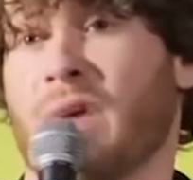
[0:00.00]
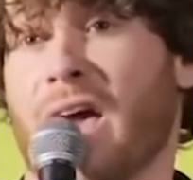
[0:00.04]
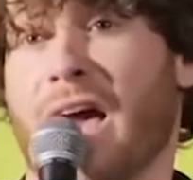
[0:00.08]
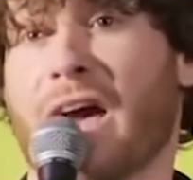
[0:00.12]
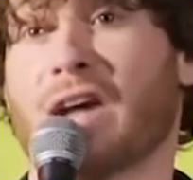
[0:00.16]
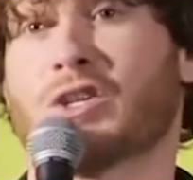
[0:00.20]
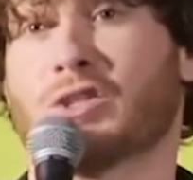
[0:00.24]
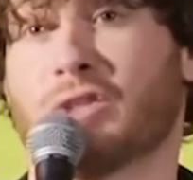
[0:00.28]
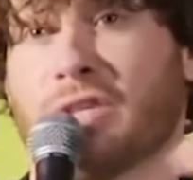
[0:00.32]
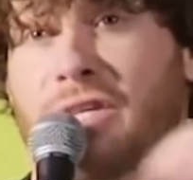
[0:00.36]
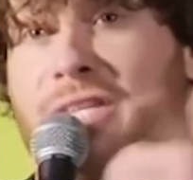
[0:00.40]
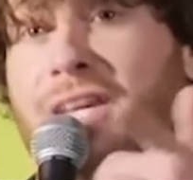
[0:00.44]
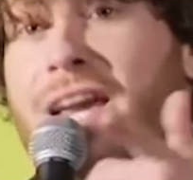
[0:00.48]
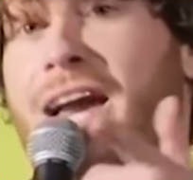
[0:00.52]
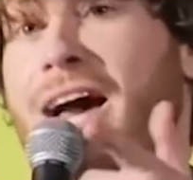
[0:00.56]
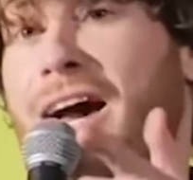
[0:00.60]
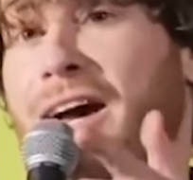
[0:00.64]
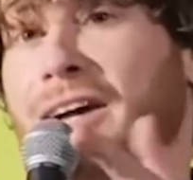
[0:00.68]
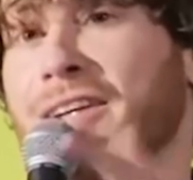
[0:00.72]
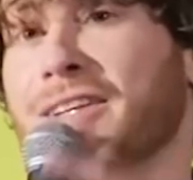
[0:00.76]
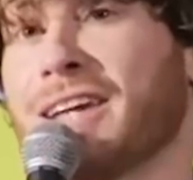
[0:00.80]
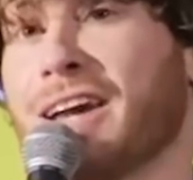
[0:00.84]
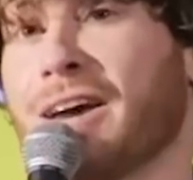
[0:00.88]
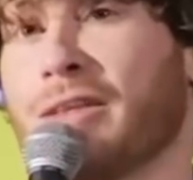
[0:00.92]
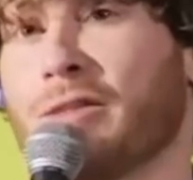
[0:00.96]
Actually,
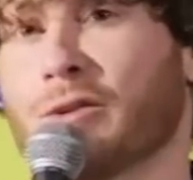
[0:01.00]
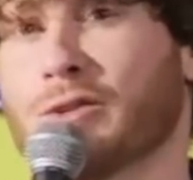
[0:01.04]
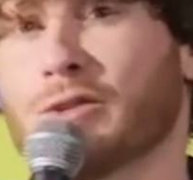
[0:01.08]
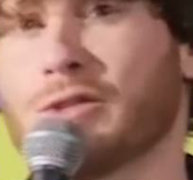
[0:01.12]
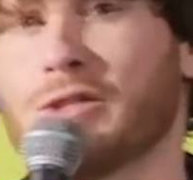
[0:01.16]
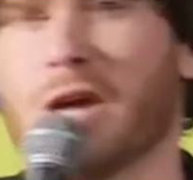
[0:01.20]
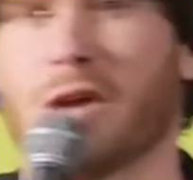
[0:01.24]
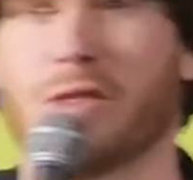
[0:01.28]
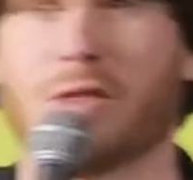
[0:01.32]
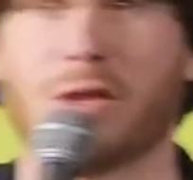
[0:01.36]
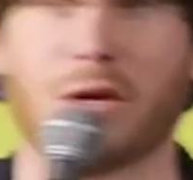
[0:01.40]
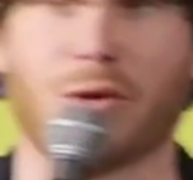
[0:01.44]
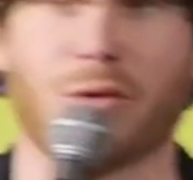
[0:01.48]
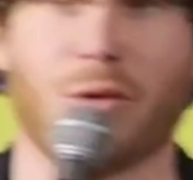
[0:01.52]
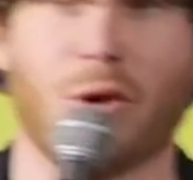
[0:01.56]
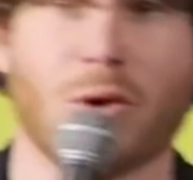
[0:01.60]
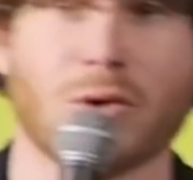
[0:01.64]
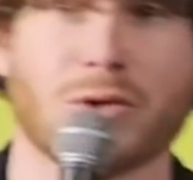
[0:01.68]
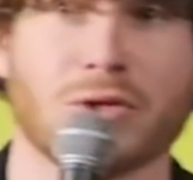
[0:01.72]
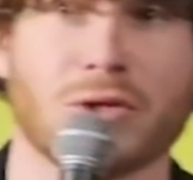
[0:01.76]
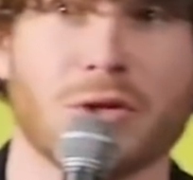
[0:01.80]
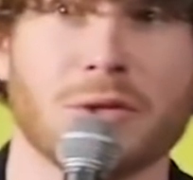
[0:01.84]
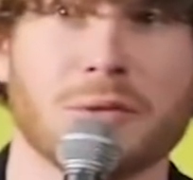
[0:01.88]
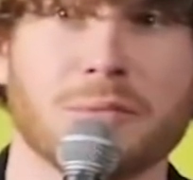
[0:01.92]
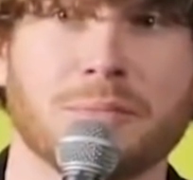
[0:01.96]
yeah, there's nothing
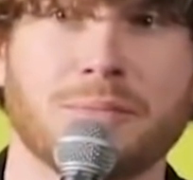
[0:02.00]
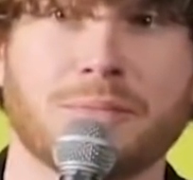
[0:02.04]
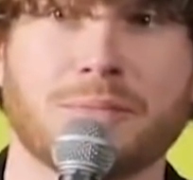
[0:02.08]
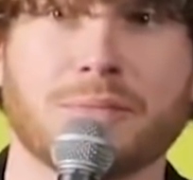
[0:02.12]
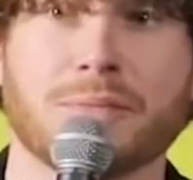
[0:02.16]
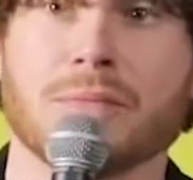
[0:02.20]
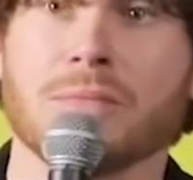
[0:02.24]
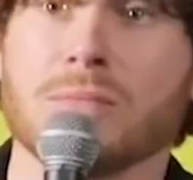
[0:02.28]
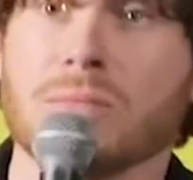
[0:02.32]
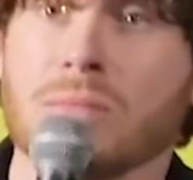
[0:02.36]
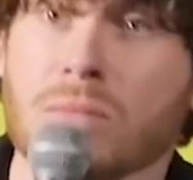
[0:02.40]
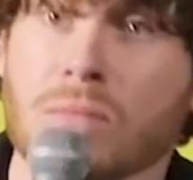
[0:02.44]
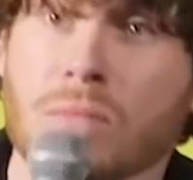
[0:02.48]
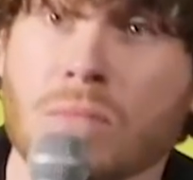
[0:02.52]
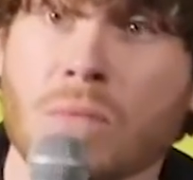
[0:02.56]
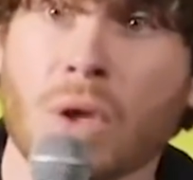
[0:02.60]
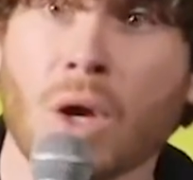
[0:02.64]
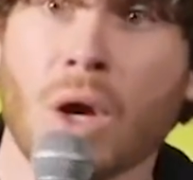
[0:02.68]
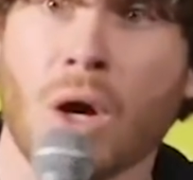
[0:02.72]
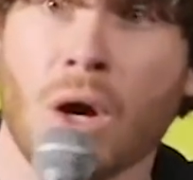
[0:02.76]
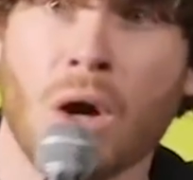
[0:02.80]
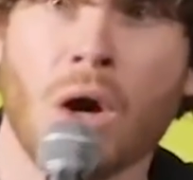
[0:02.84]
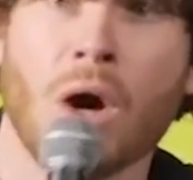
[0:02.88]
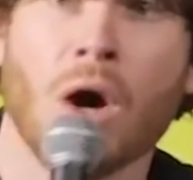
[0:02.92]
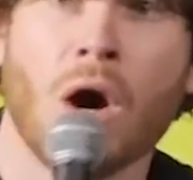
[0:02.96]
grosser.
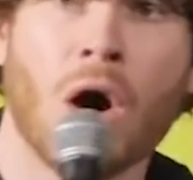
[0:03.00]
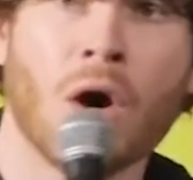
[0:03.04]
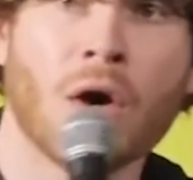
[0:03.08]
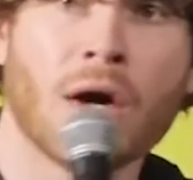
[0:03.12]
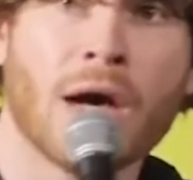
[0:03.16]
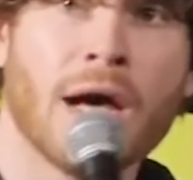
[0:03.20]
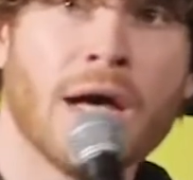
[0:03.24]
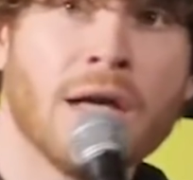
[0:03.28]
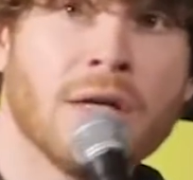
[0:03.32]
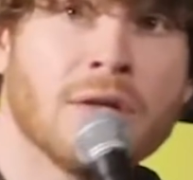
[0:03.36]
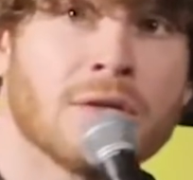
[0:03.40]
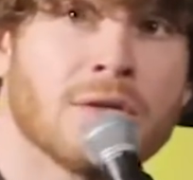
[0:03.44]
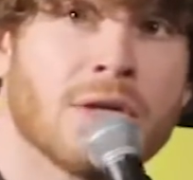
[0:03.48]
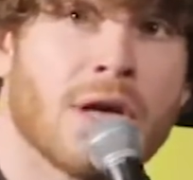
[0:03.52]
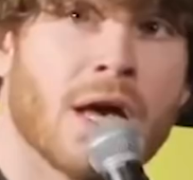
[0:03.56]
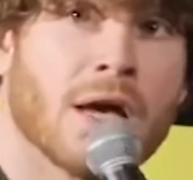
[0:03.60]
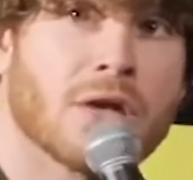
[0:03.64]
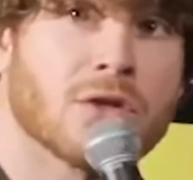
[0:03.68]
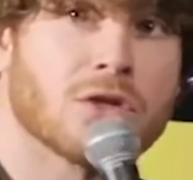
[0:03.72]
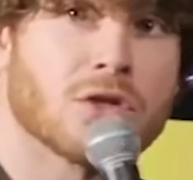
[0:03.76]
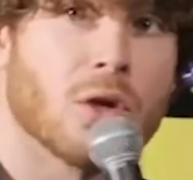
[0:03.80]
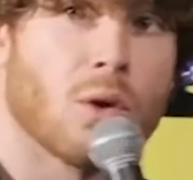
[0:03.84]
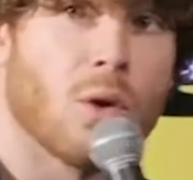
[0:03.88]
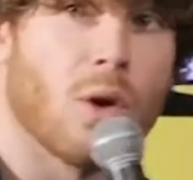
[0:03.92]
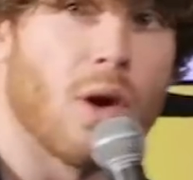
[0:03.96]
Okay,
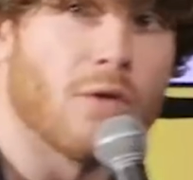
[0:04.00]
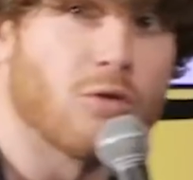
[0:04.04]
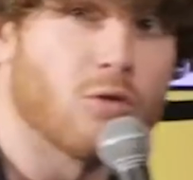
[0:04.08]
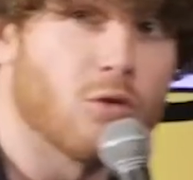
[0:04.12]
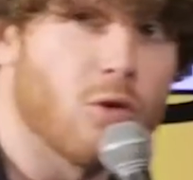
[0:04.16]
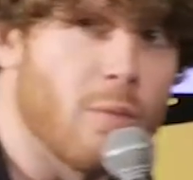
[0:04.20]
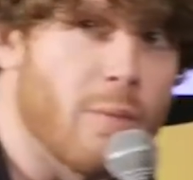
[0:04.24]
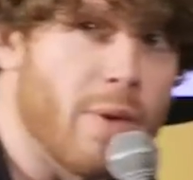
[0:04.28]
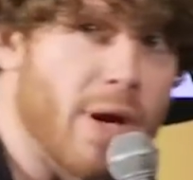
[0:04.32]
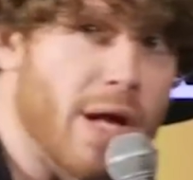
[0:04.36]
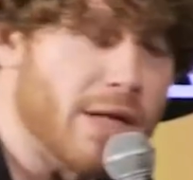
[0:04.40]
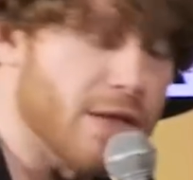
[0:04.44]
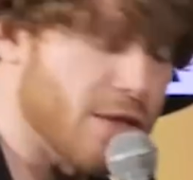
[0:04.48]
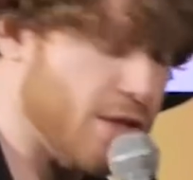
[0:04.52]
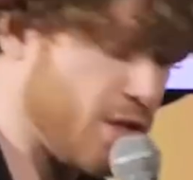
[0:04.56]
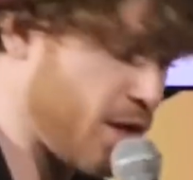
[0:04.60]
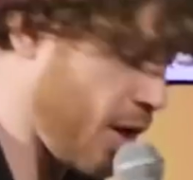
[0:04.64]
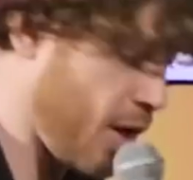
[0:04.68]
yeah, so off to a bad